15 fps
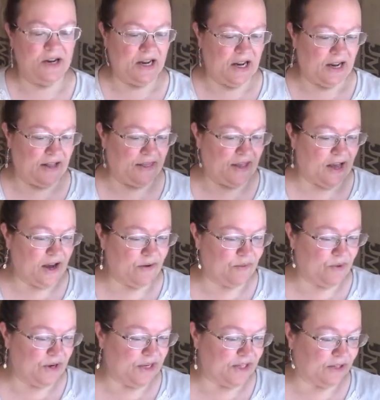and that
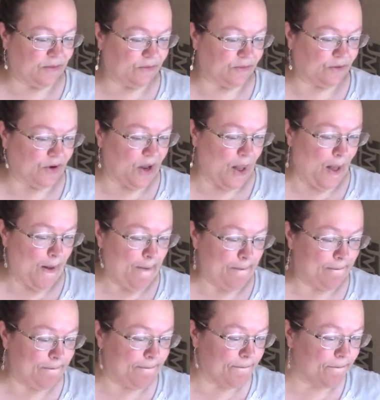was
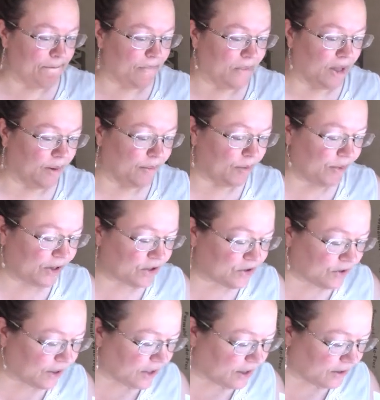from, let me make
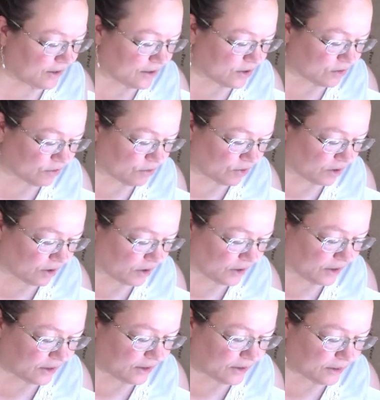sure I get this
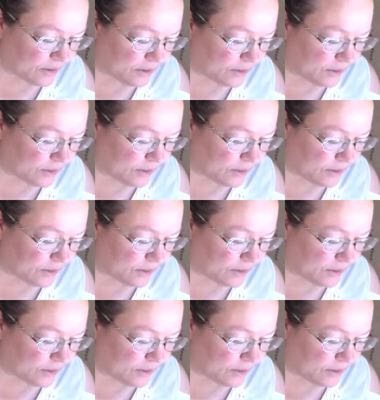right,